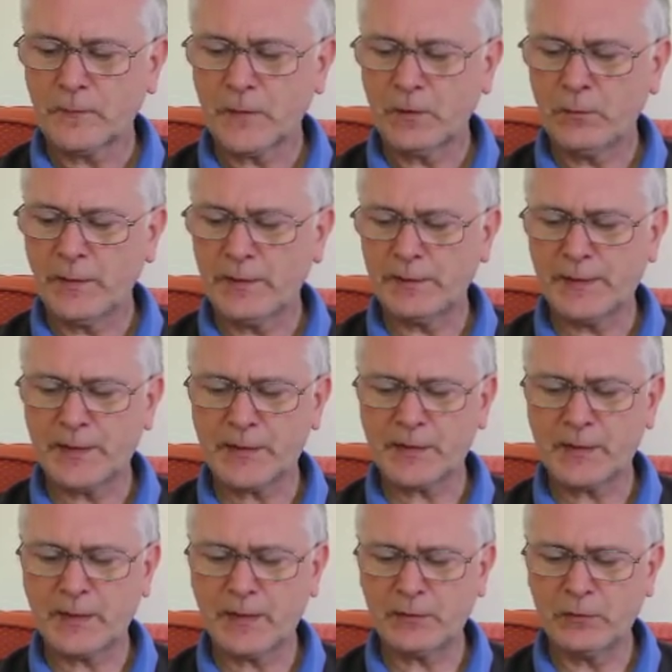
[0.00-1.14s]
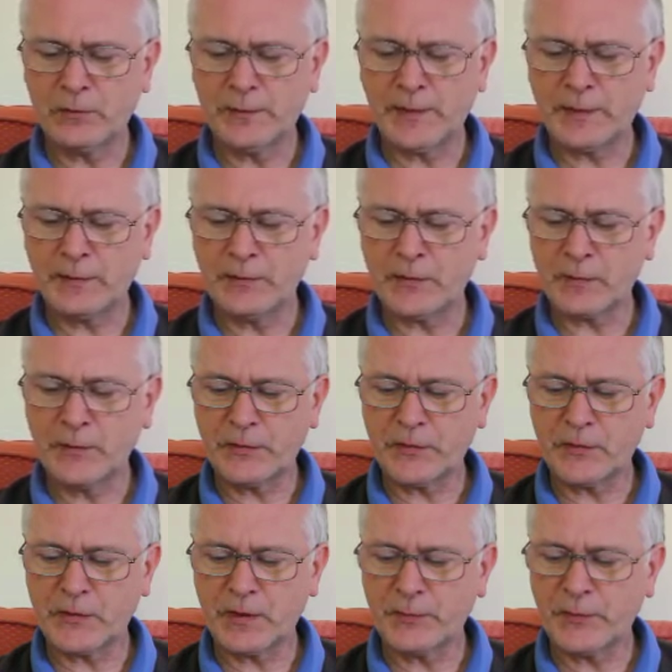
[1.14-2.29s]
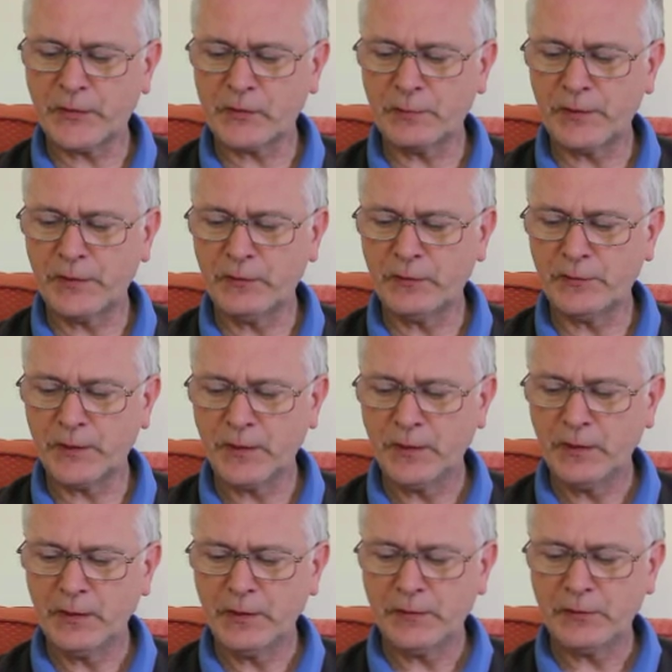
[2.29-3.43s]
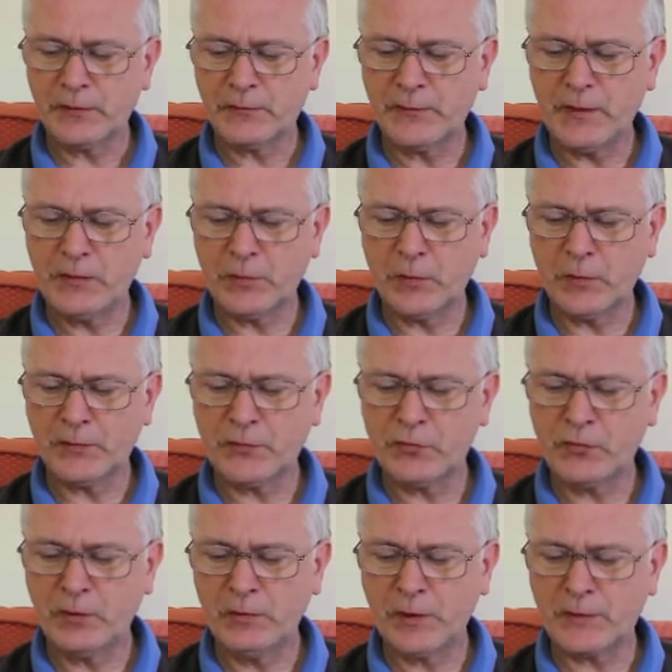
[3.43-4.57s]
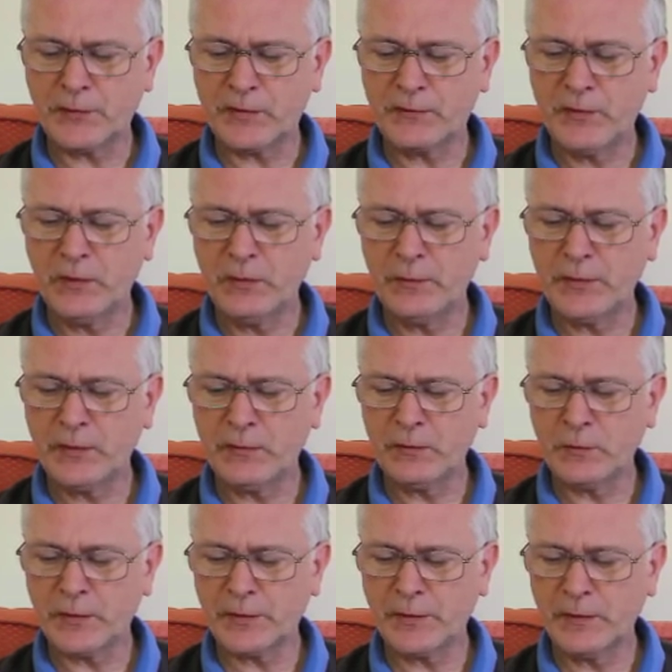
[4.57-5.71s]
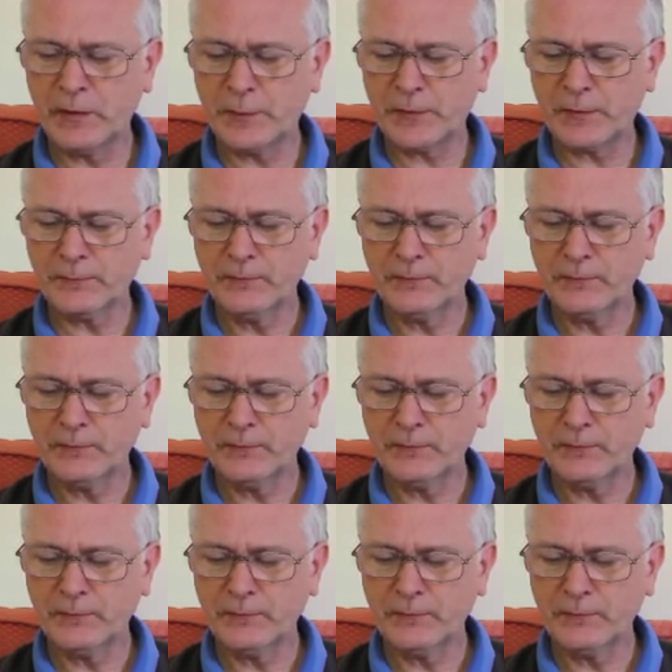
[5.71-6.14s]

And when at last they had all eaten as much as they possibly could, the three dwarfs drew lots for who would do the washing up,